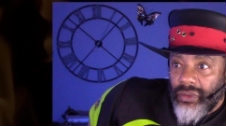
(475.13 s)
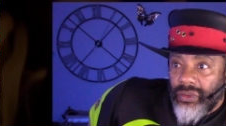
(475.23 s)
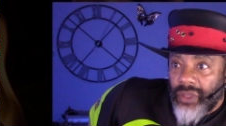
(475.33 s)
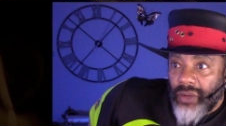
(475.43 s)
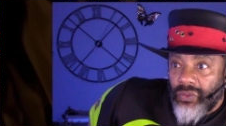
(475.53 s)

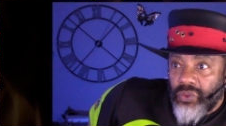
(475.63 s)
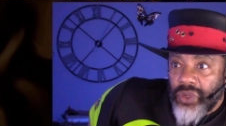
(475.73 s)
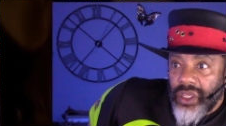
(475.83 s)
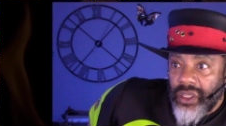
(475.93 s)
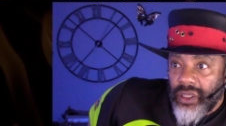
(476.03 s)
That
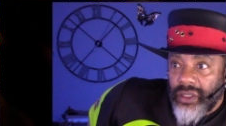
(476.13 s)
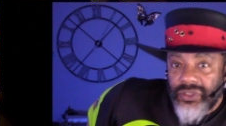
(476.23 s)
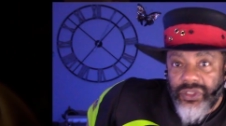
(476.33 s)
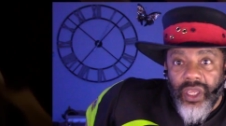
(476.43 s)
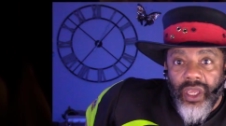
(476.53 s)
we
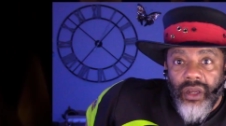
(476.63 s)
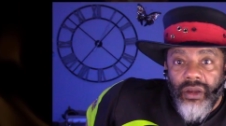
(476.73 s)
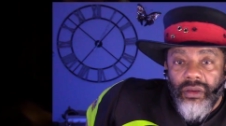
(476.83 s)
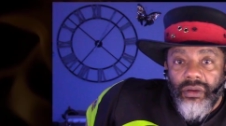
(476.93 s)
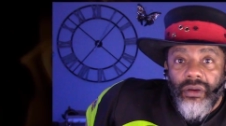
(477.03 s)

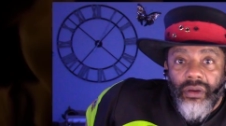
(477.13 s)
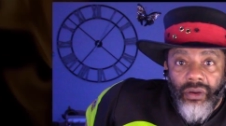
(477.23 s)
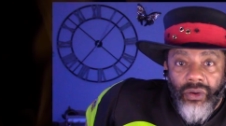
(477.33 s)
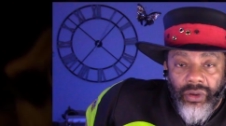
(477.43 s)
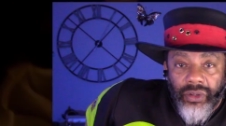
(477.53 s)
send
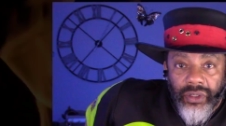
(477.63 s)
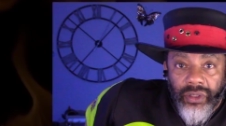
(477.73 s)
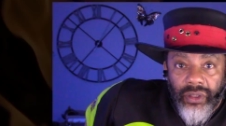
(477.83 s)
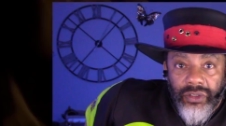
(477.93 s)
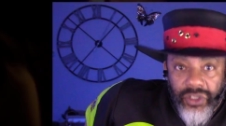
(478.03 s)
all of
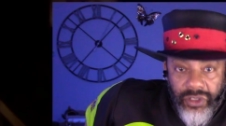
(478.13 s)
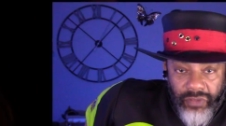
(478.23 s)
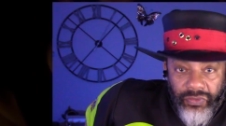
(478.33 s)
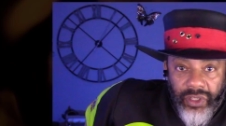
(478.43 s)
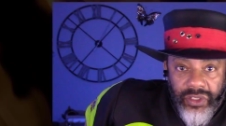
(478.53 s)
the
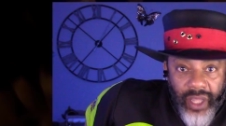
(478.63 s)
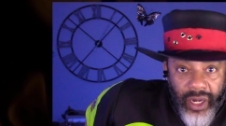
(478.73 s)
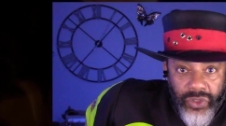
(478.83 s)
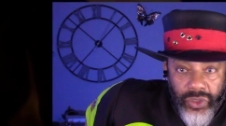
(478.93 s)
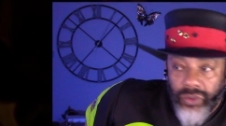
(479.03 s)
certificates that
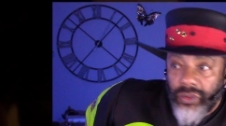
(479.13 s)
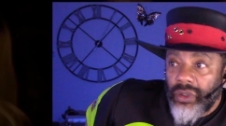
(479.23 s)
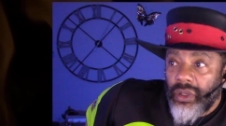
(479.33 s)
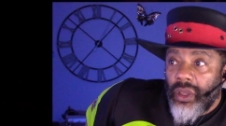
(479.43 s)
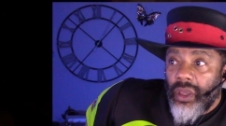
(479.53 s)
are due
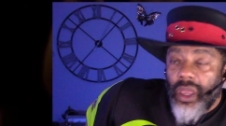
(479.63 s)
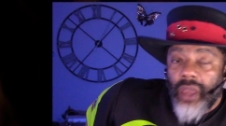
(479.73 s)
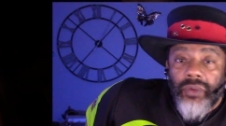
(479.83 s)
and